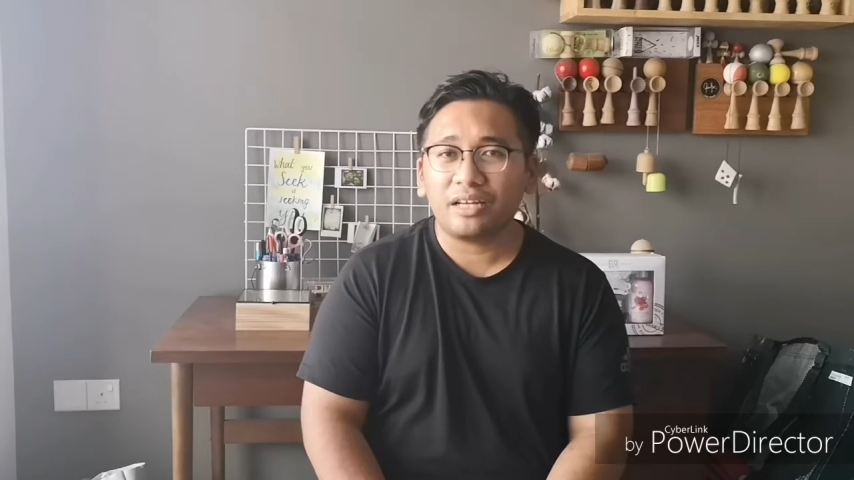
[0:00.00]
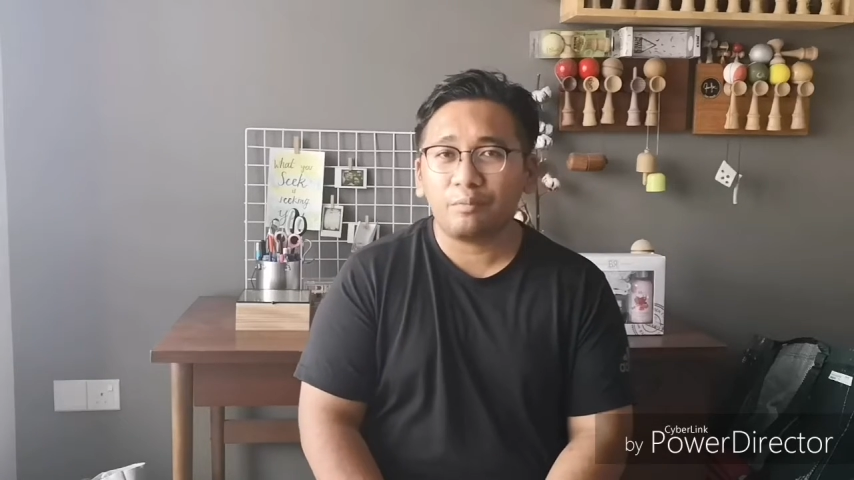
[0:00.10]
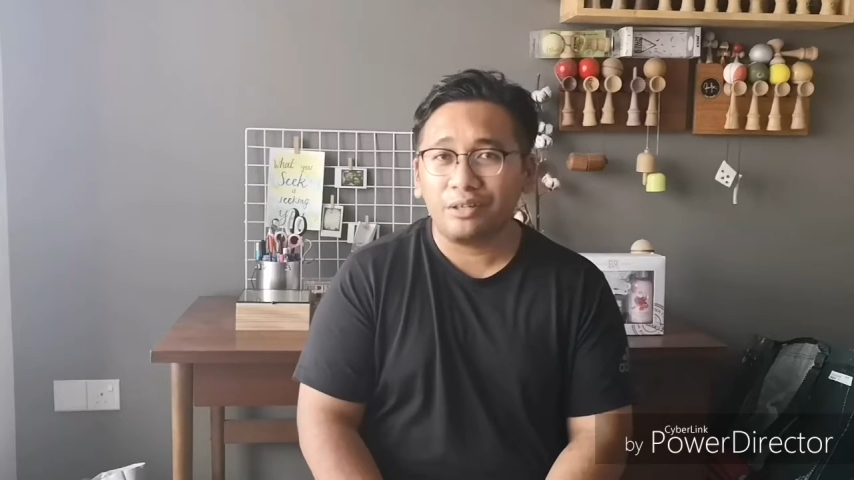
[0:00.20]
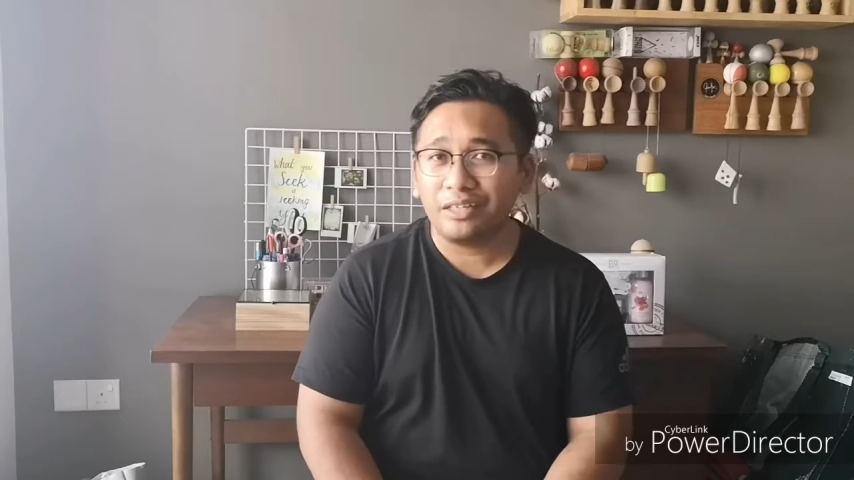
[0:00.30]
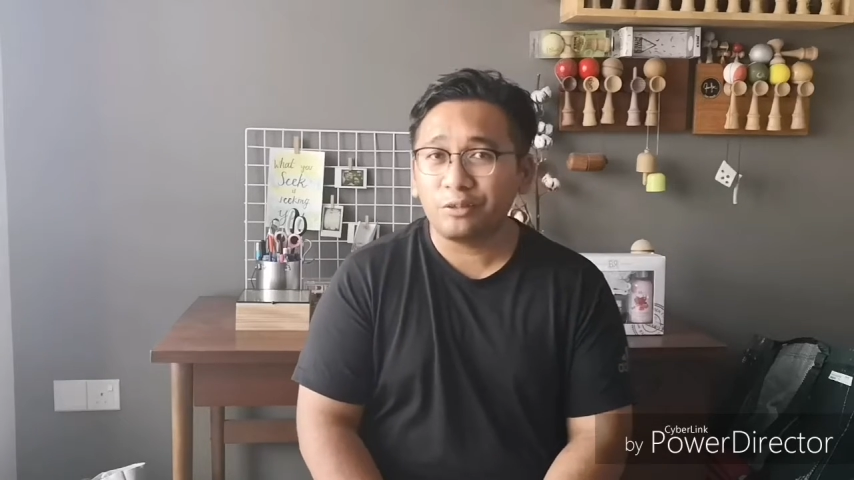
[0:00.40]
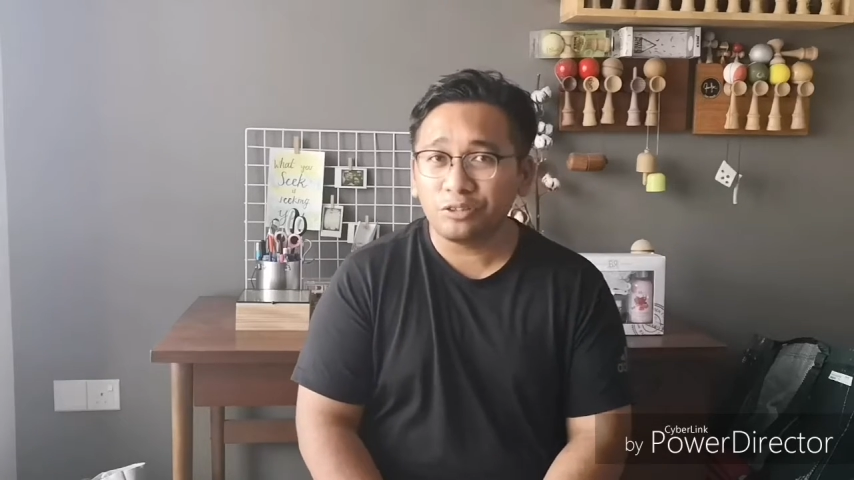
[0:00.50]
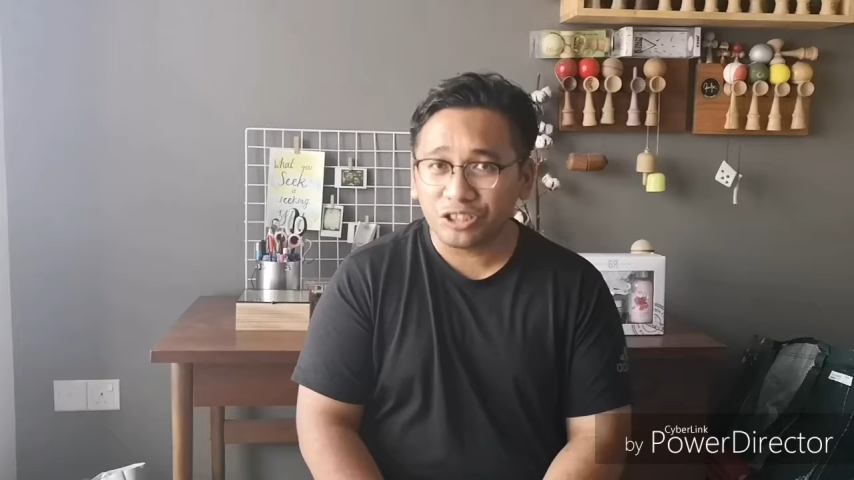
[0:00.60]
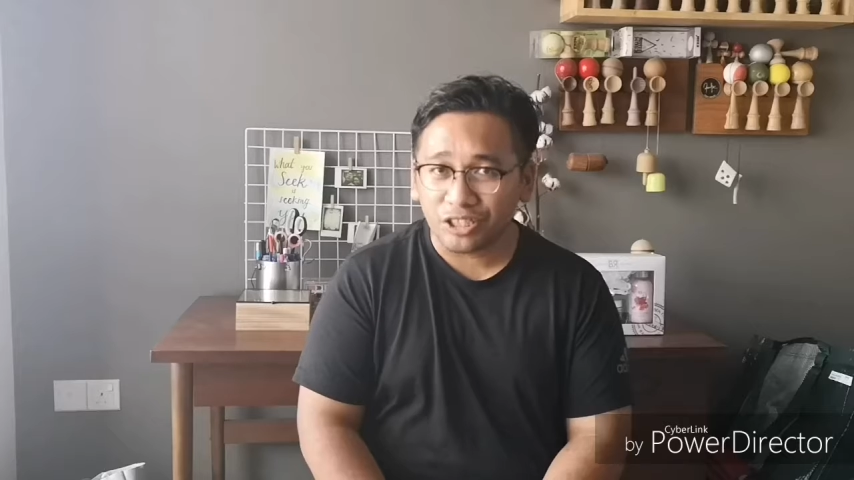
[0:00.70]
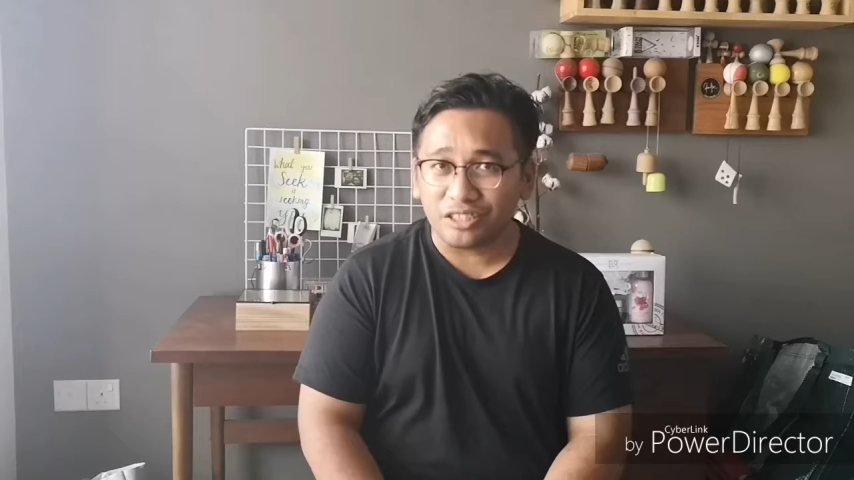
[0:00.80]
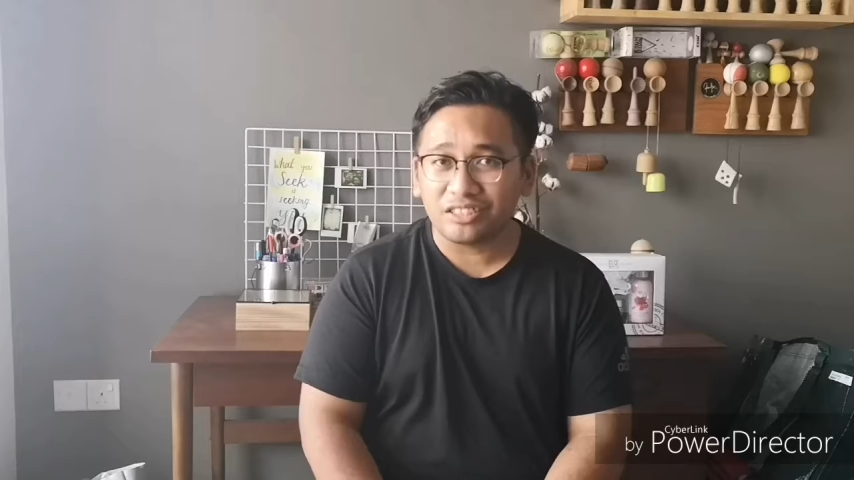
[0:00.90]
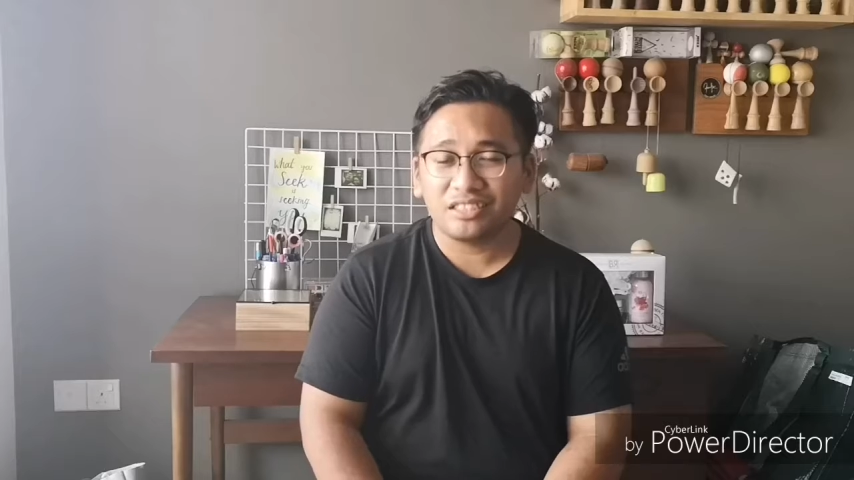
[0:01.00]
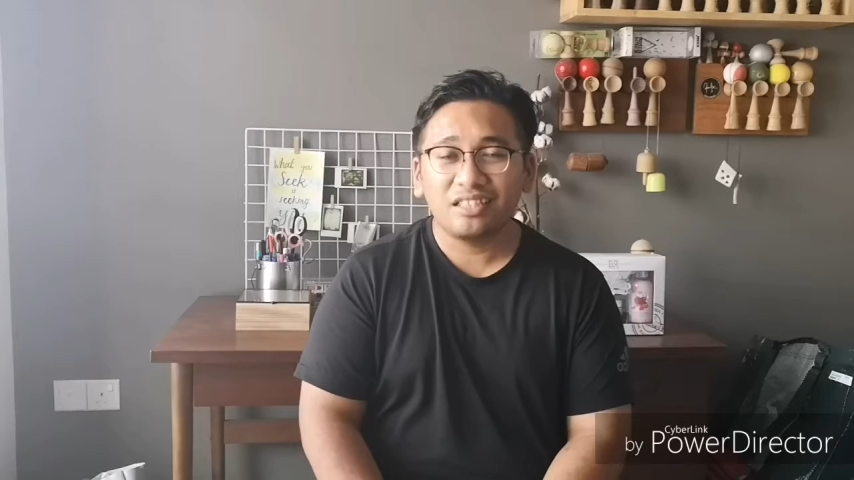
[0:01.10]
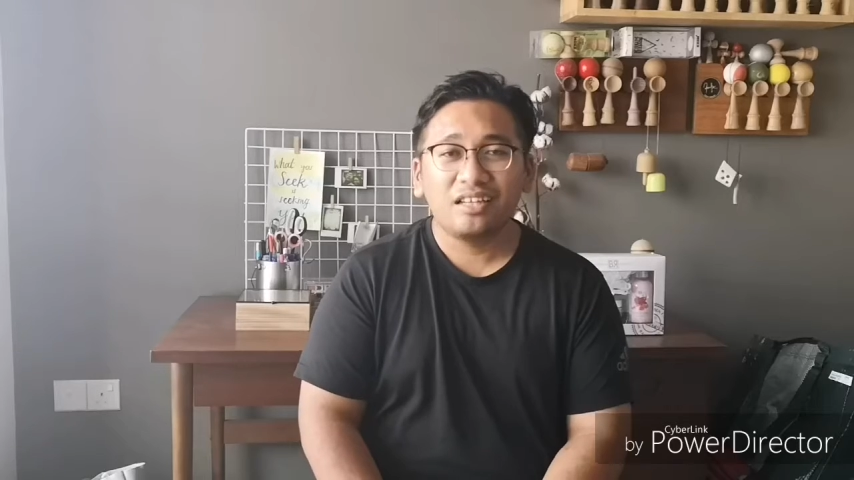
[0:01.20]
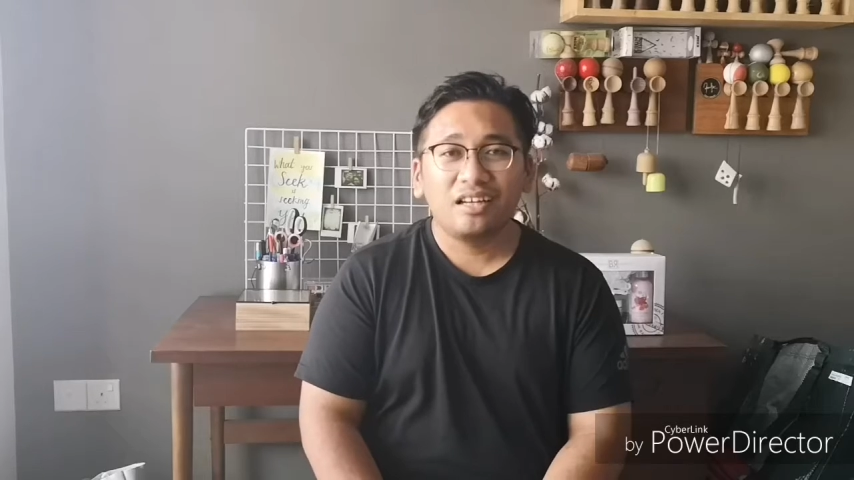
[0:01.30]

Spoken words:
get pretty good shots